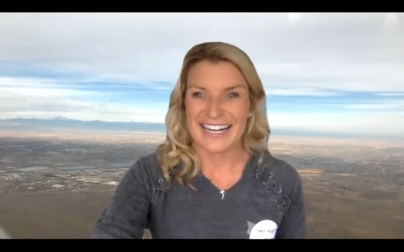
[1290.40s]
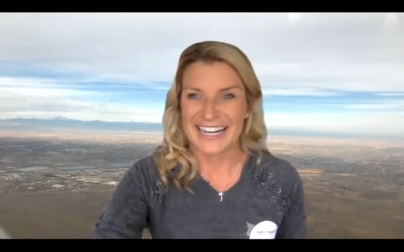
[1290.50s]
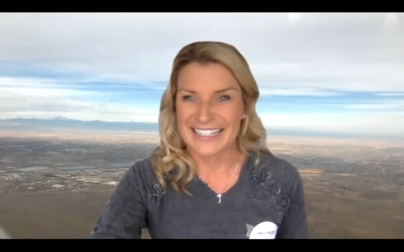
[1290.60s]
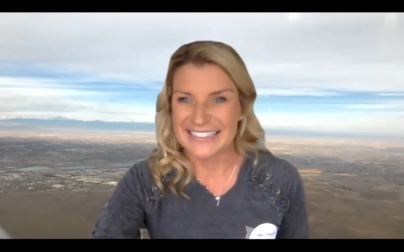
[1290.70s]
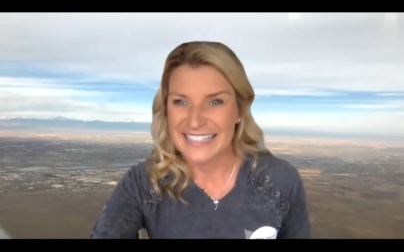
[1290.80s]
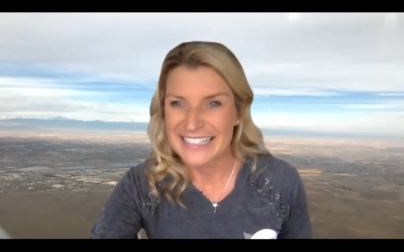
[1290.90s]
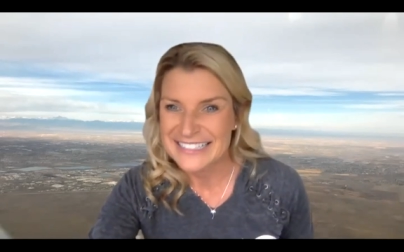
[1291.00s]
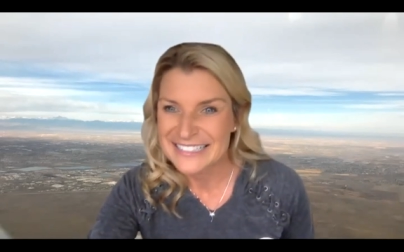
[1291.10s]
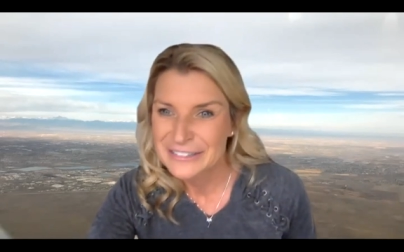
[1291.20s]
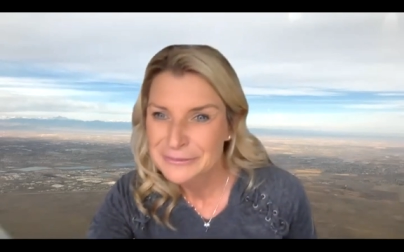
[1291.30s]
All right
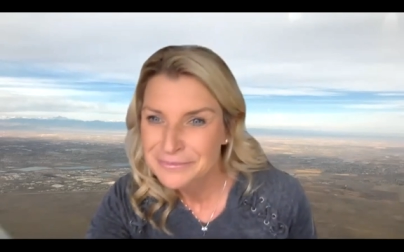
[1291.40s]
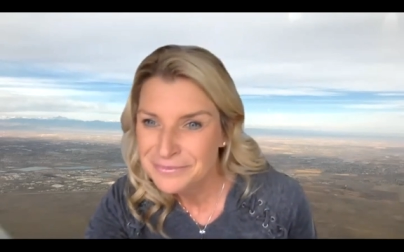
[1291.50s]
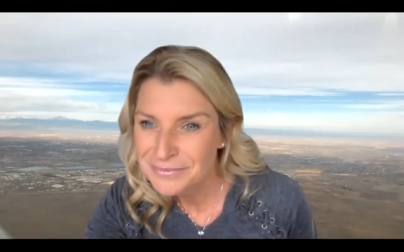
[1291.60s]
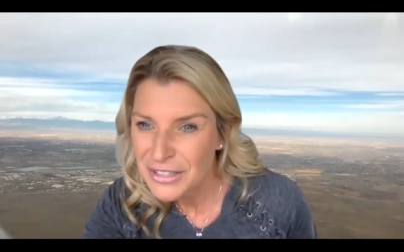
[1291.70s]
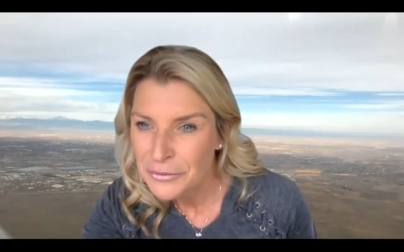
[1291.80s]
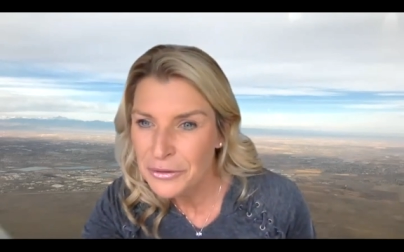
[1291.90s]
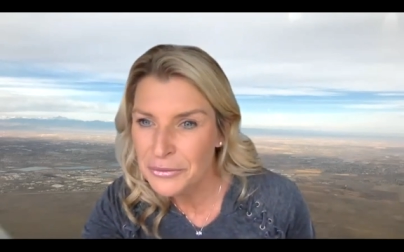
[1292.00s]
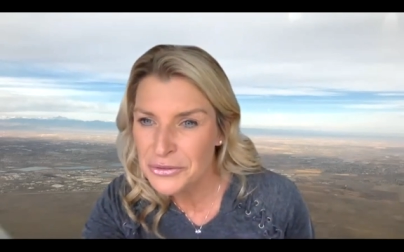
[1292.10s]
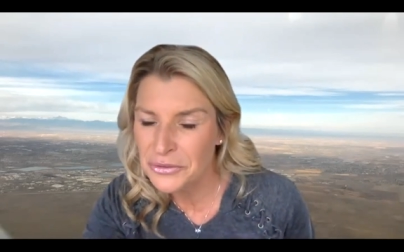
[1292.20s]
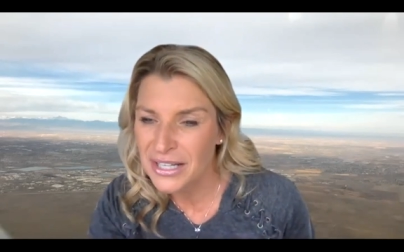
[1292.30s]
we
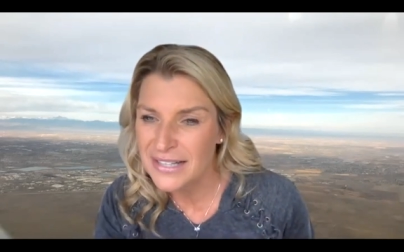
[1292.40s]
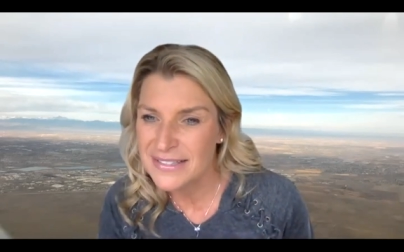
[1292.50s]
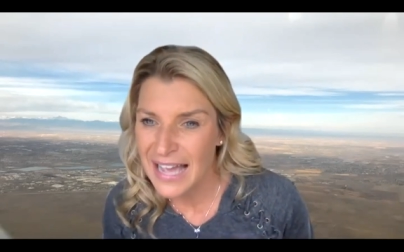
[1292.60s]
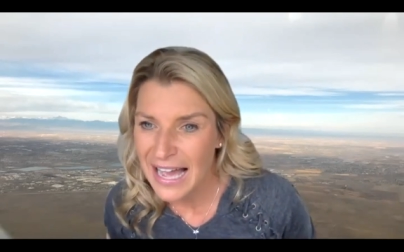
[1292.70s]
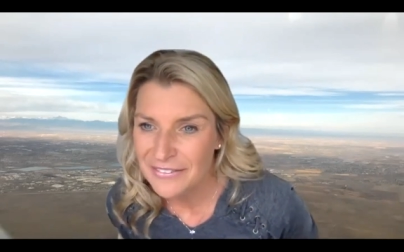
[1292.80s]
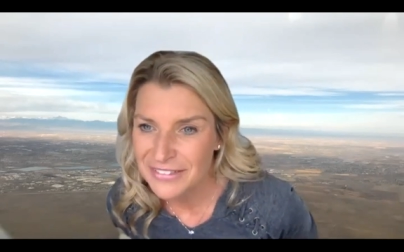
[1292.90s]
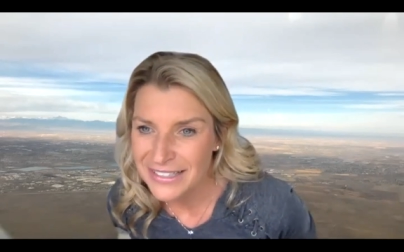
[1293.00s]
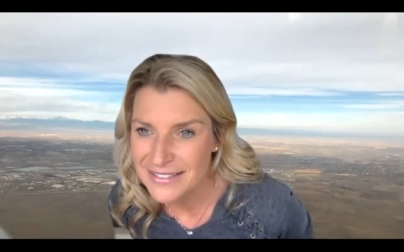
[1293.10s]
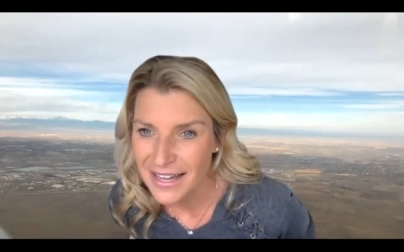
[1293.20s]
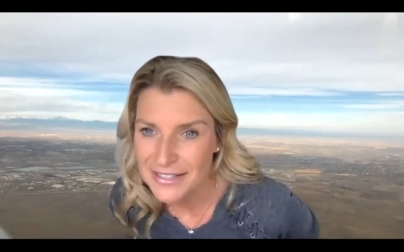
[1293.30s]
were told not to have
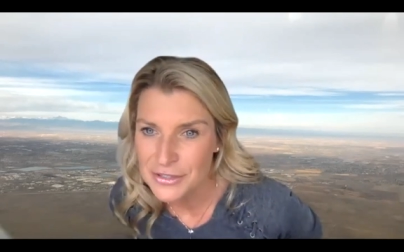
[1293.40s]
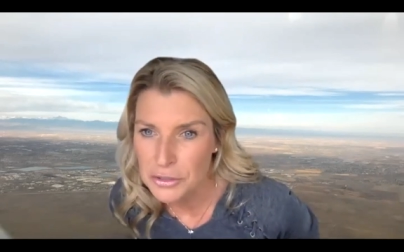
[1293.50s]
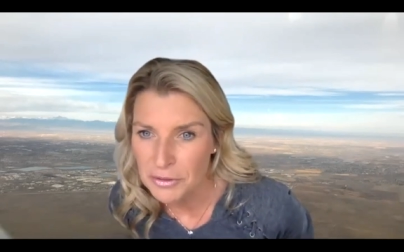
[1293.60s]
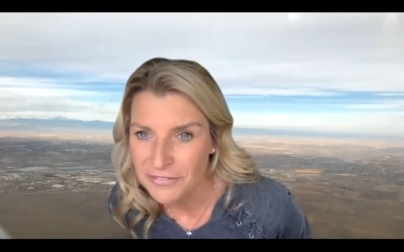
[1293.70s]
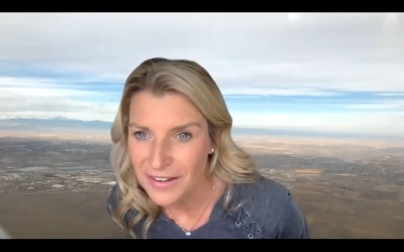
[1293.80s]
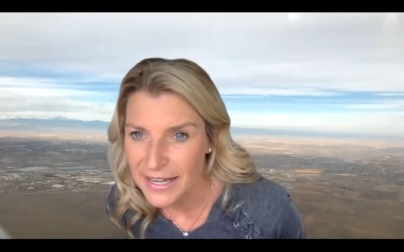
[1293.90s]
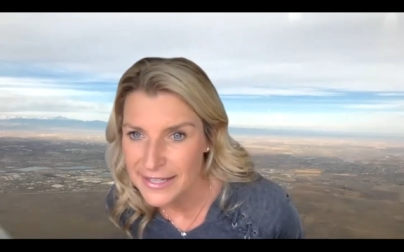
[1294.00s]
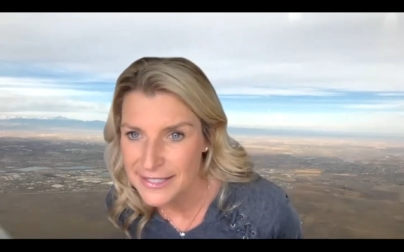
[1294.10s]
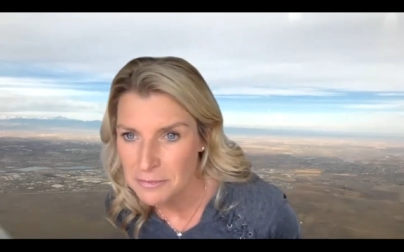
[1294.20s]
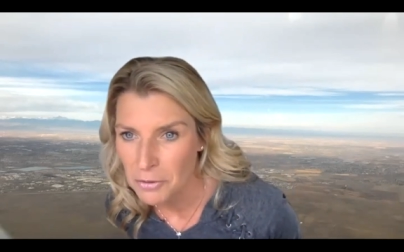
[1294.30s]
kids
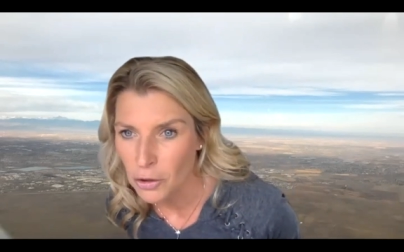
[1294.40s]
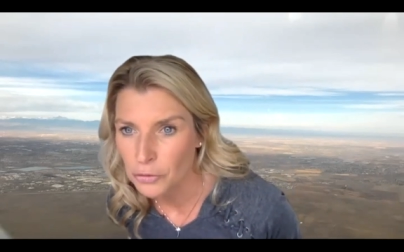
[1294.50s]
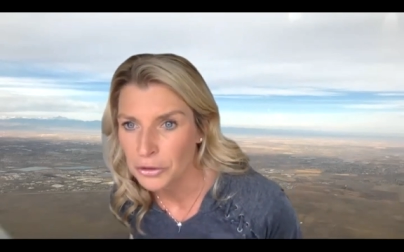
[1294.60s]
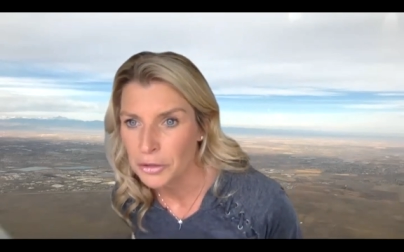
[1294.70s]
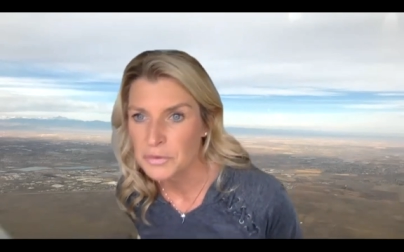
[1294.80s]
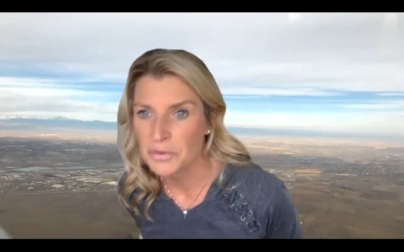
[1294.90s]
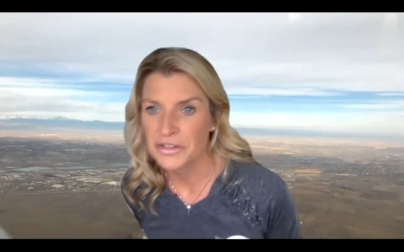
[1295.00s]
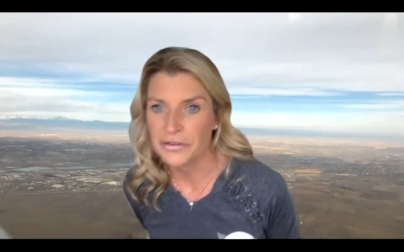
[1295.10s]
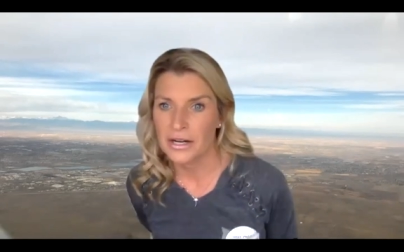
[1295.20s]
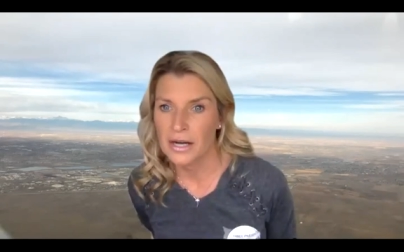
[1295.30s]
unsupervised small groups when
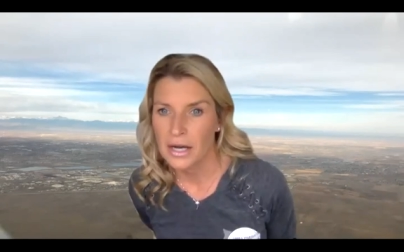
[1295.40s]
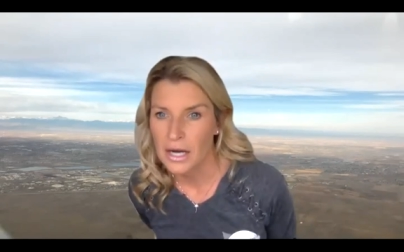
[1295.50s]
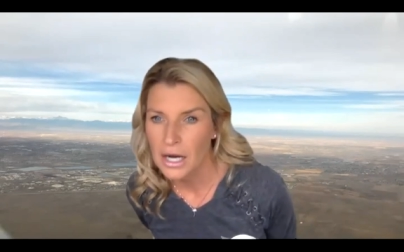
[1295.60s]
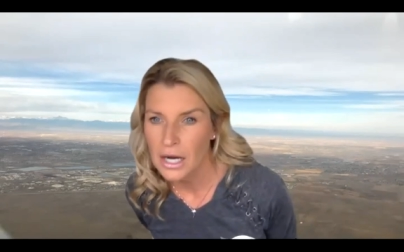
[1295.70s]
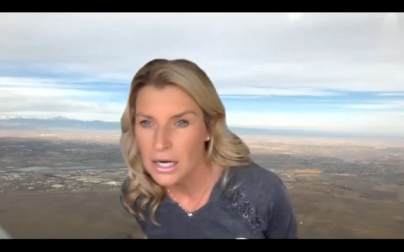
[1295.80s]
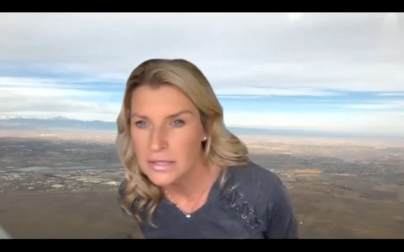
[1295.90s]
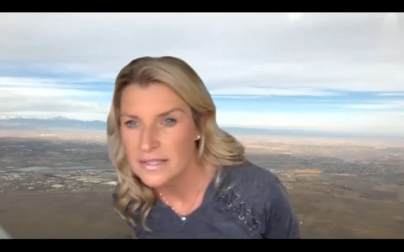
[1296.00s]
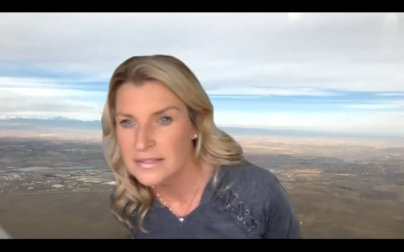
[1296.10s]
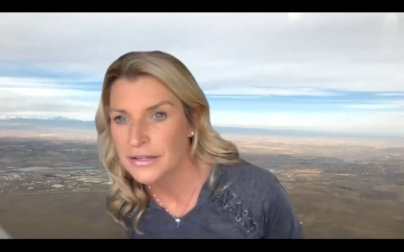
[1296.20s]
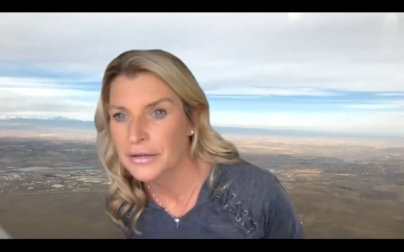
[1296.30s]
they're uh
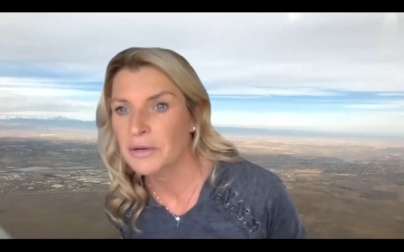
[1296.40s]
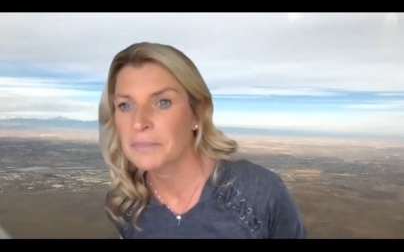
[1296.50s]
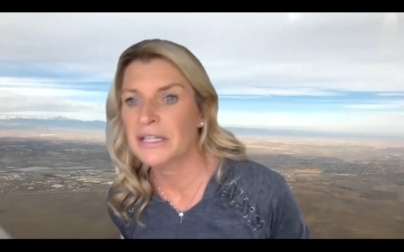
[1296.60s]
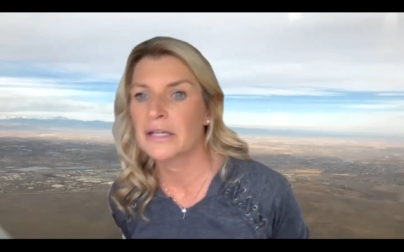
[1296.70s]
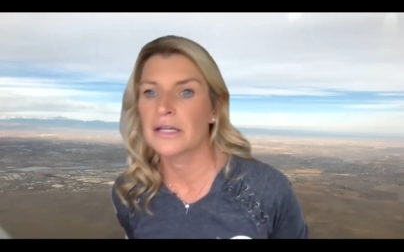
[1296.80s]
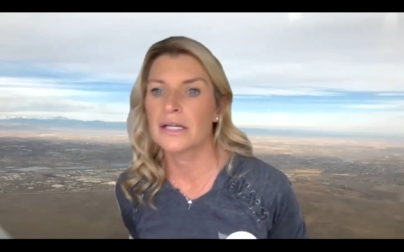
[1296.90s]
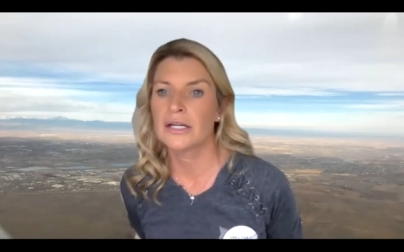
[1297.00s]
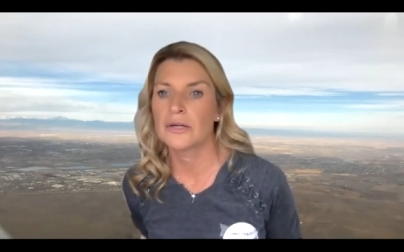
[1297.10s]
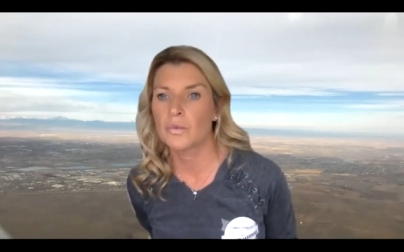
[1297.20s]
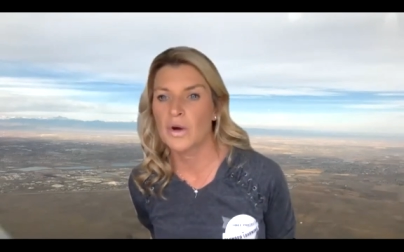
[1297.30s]
since they will
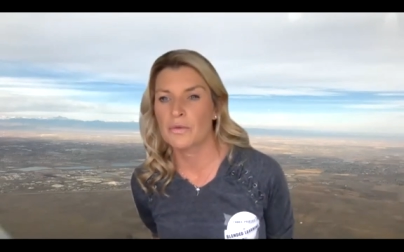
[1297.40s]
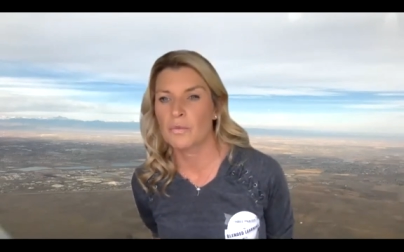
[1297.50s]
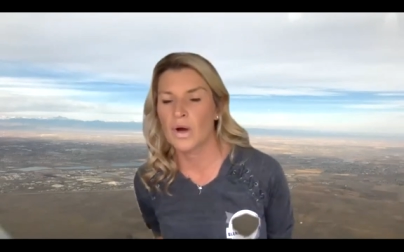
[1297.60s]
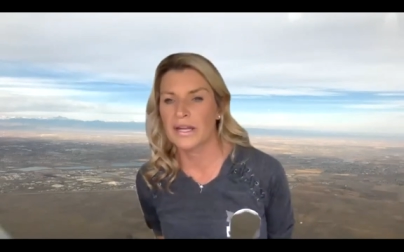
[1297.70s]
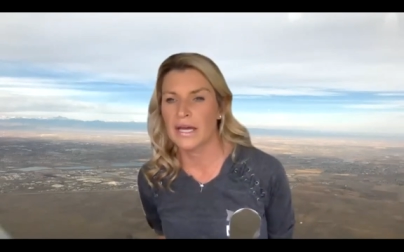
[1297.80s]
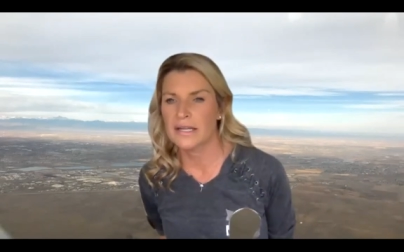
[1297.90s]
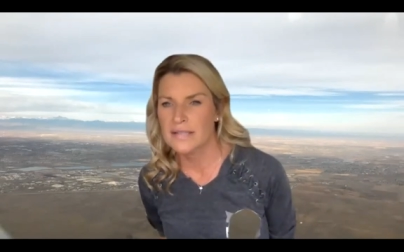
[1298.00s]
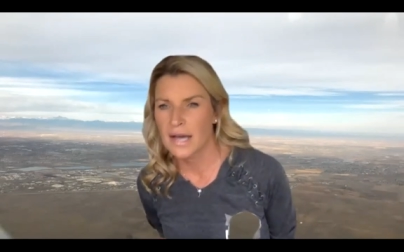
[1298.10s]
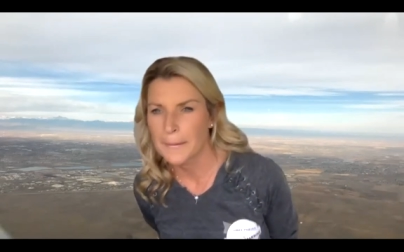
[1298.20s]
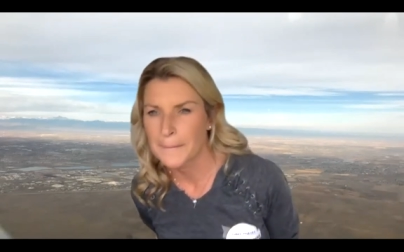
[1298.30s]
be with one at a
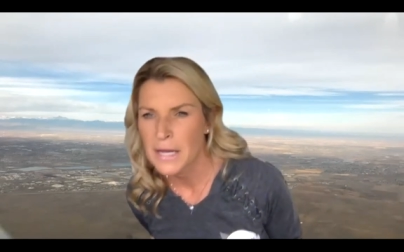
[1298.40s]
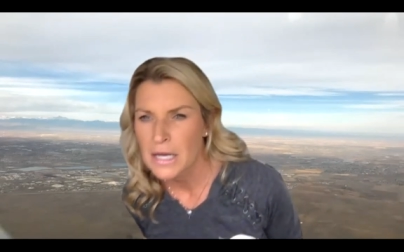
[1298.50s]
time